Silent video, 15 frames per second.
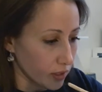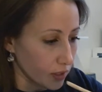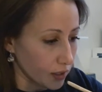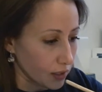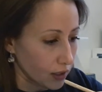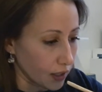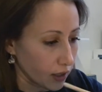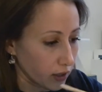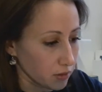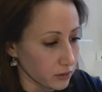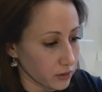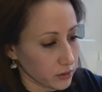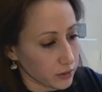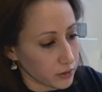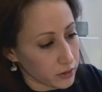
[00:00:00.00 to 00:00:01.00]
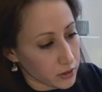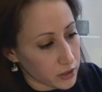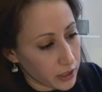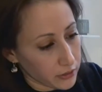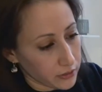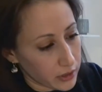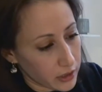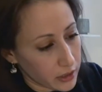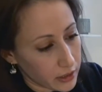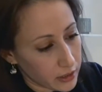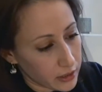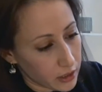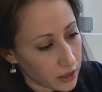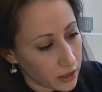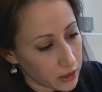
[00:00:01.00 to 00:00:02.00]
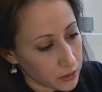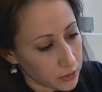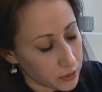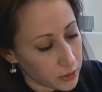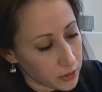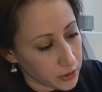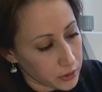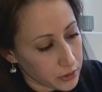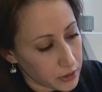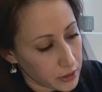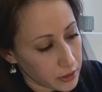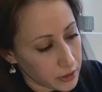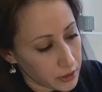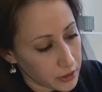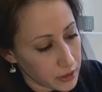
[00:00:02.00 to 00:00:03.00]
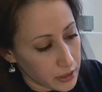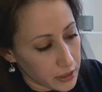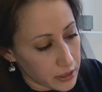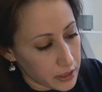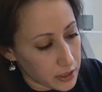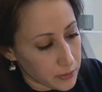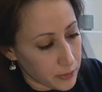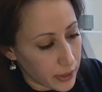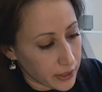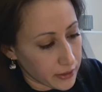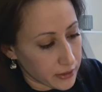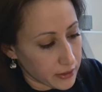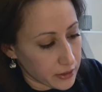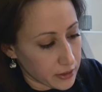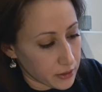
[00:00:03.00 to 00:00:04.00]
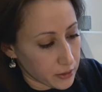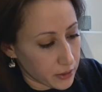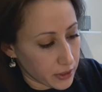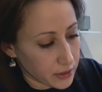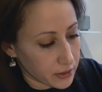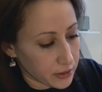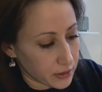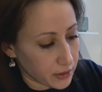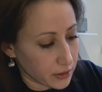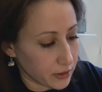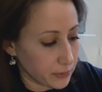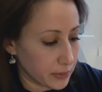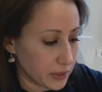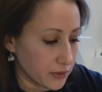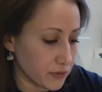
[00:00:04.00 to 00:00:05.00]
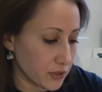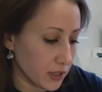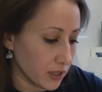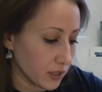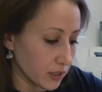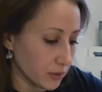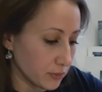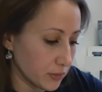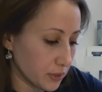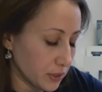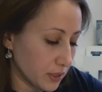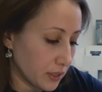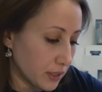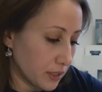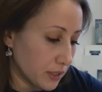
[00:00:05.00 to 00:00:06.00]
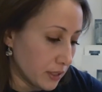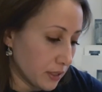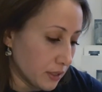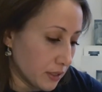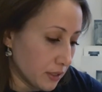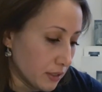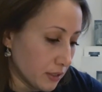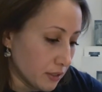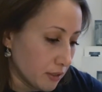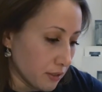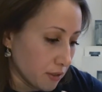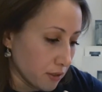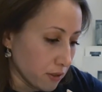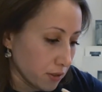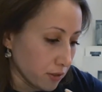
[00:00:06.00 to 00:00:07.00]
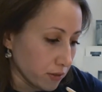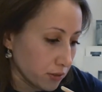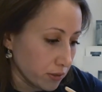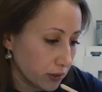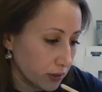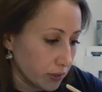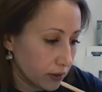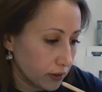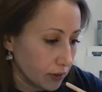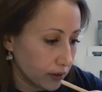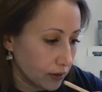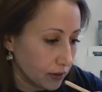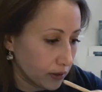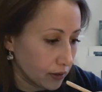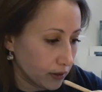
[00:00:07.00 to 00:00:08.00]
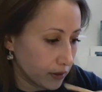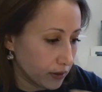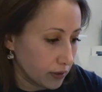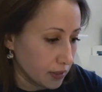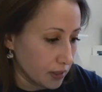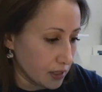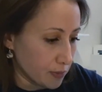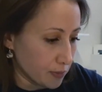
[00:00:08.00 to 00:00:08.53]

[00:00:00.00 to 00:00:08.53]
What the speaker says: Now, generally I would spend quite a bit of time on this